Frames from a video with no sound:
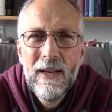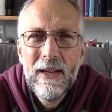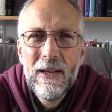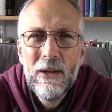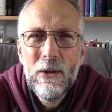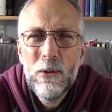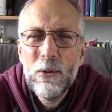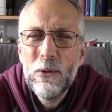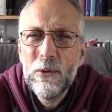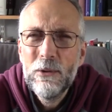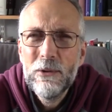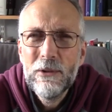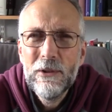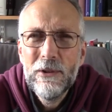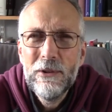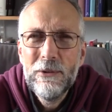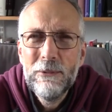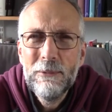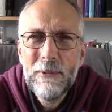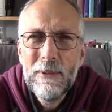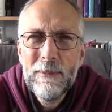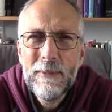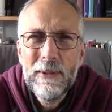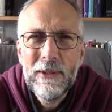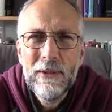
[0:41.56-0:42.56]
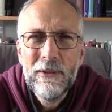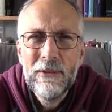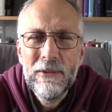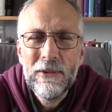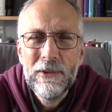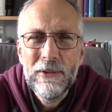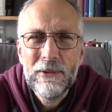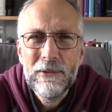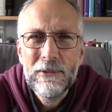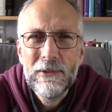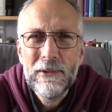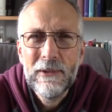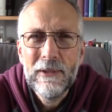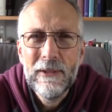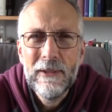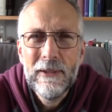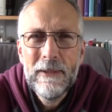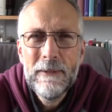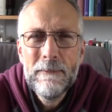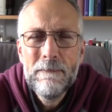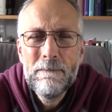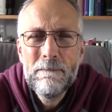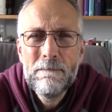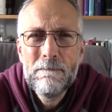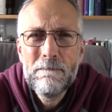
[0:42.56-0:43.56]
or grown women don't cry,
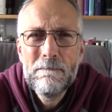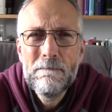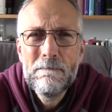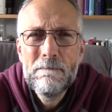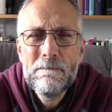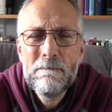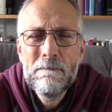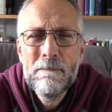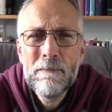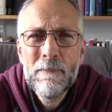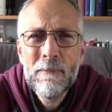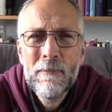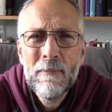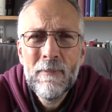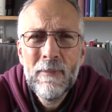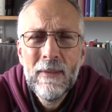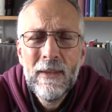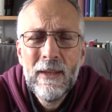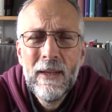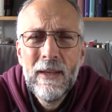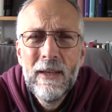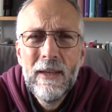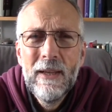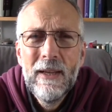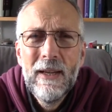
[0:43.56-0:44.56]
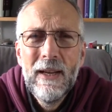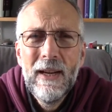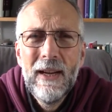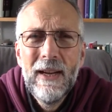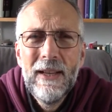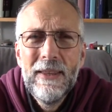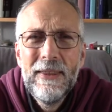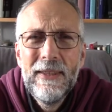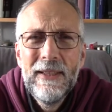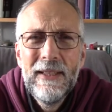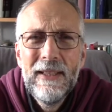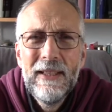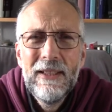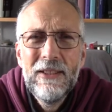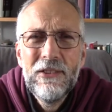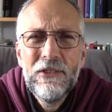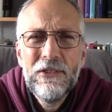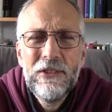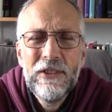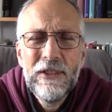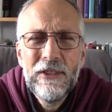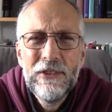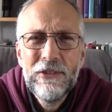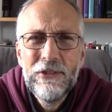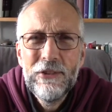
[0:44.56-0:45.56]
I think it
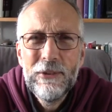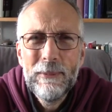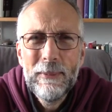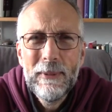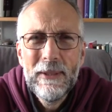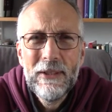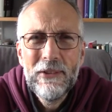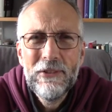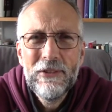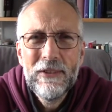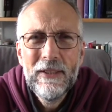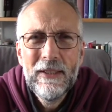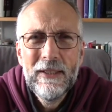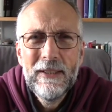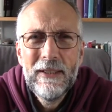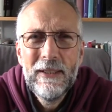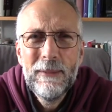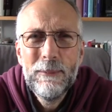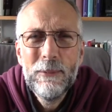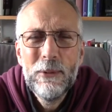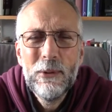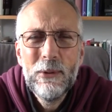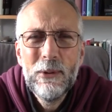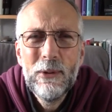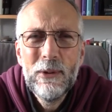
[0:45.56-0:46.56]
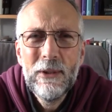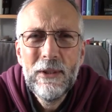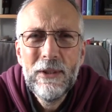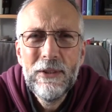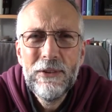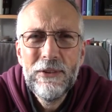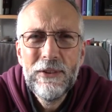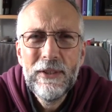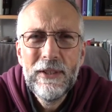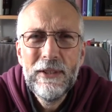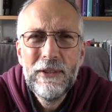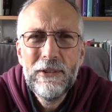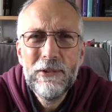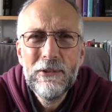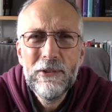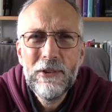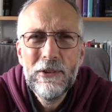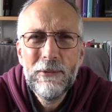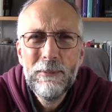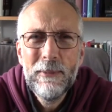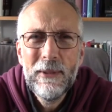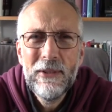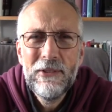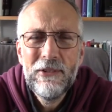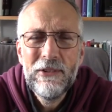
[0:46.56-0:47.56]
starts to be a slightly more dangerous
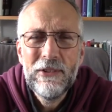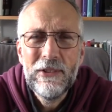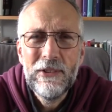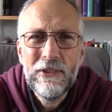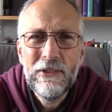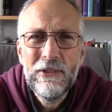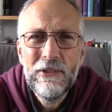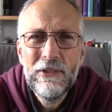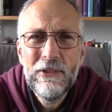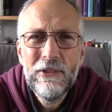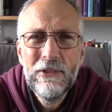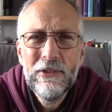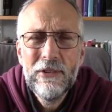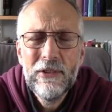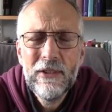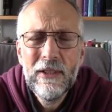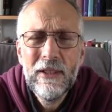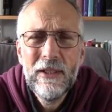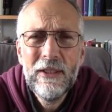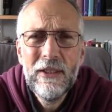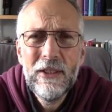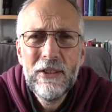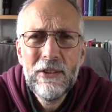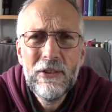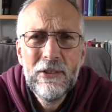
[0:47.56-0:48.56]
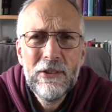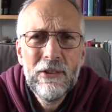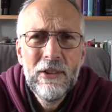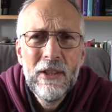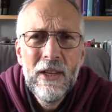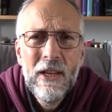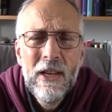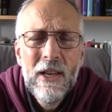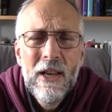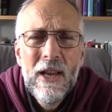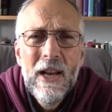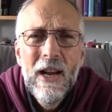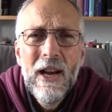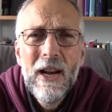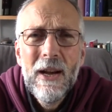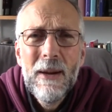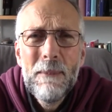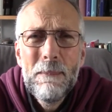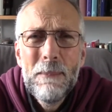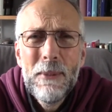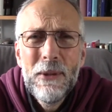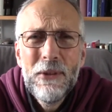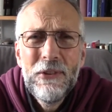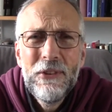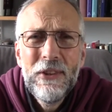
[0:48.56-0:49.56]
message, and it's
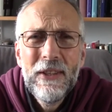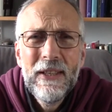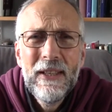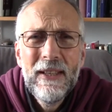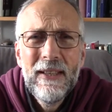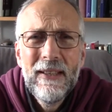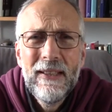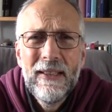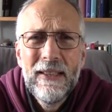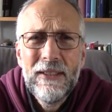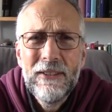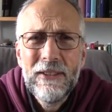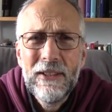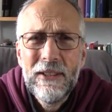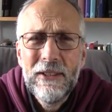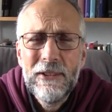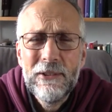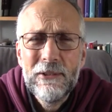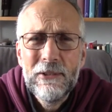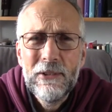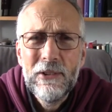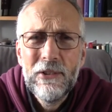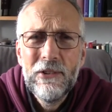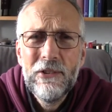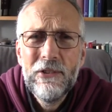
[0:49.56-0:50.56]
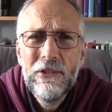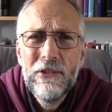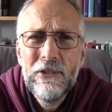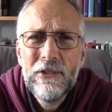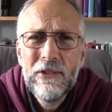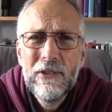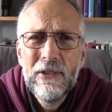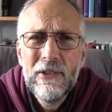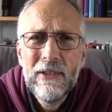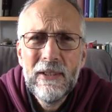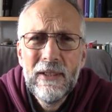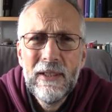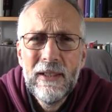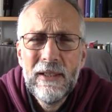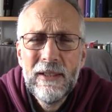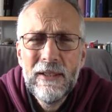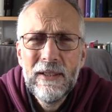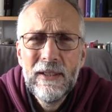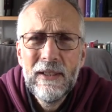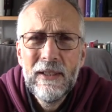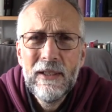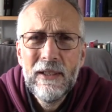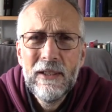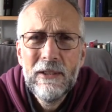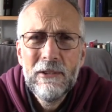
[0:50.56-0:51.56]
particularly dangerous in
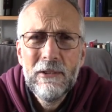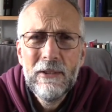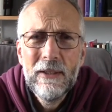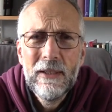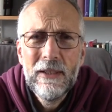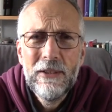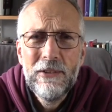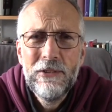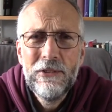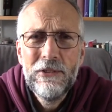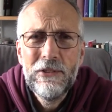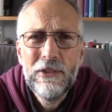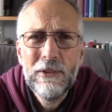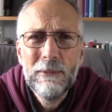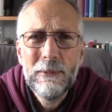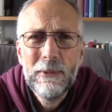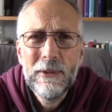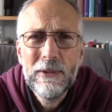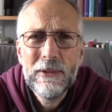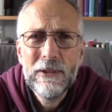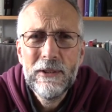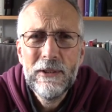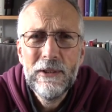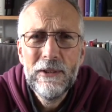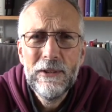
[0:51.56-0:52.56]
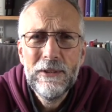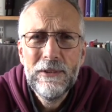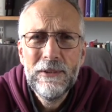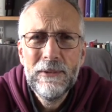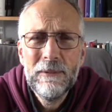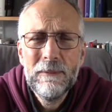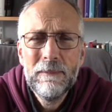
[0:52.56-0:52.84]
our relationship with God.